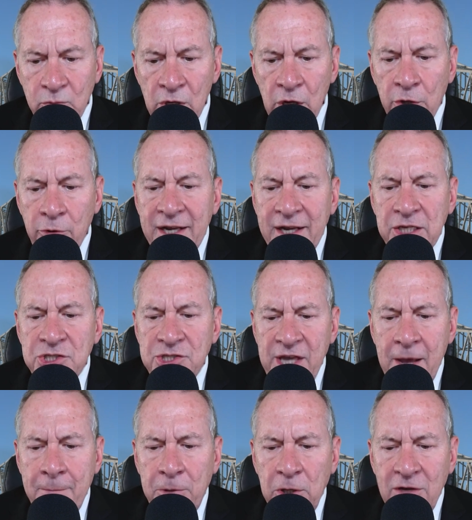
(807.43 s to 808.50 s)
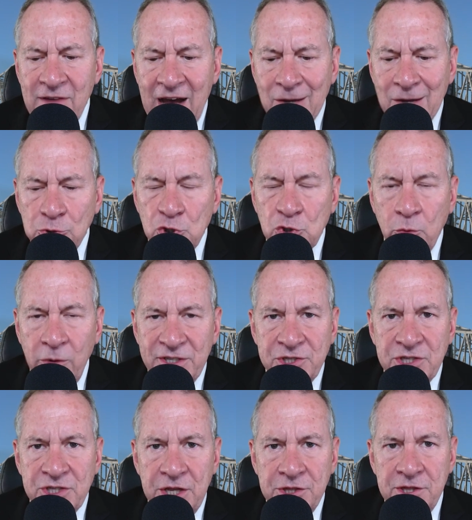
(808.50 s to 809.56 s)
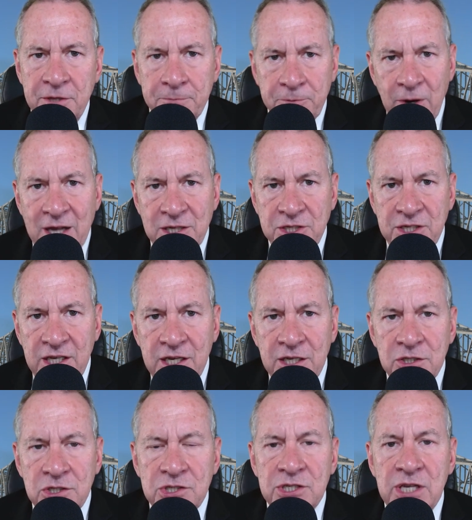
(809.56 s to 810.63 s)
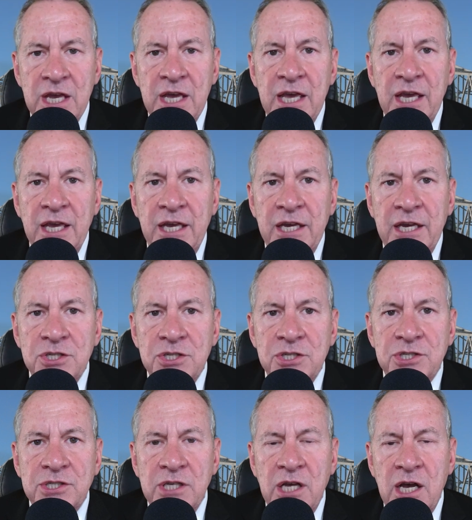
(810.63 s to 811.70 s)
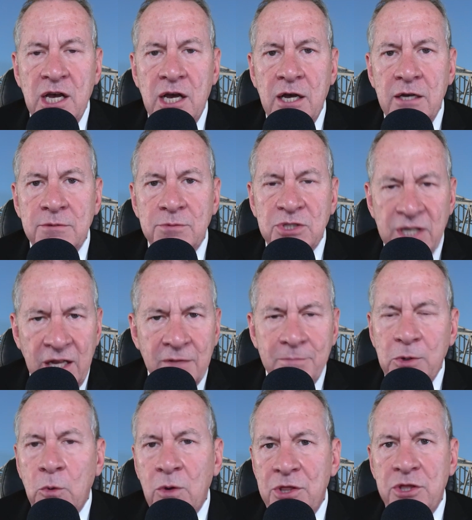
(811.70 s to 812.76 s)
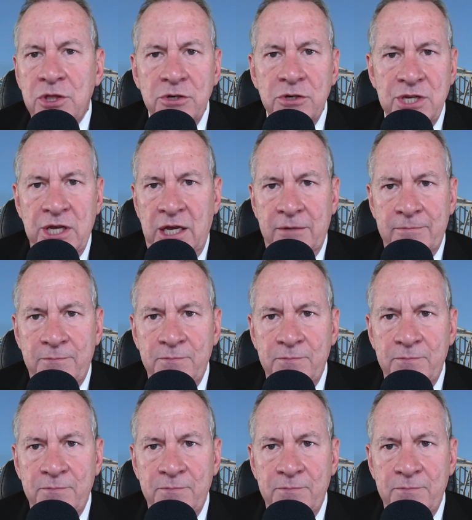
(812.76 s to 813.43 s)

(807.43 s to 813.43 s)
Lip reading: great example of how twisted the press is Senate Bill 113.